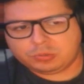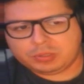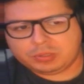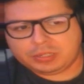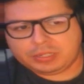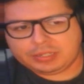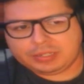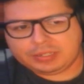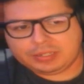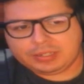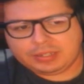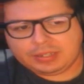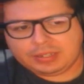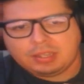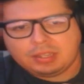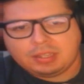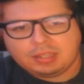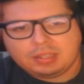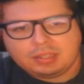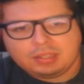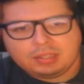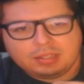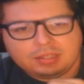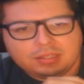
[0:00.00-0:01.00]
one.
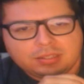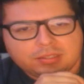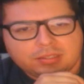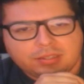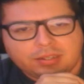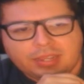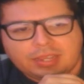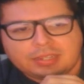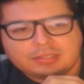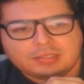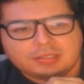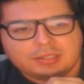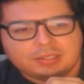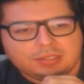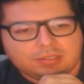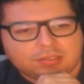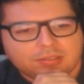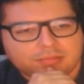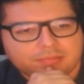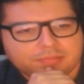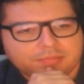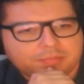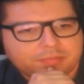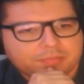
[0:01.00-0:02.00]
Tenacity.
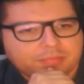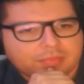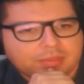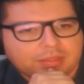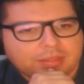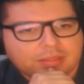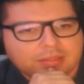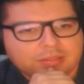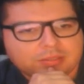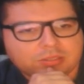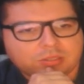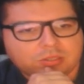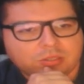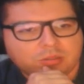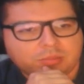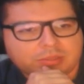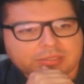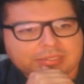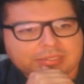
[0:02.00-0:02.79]
So my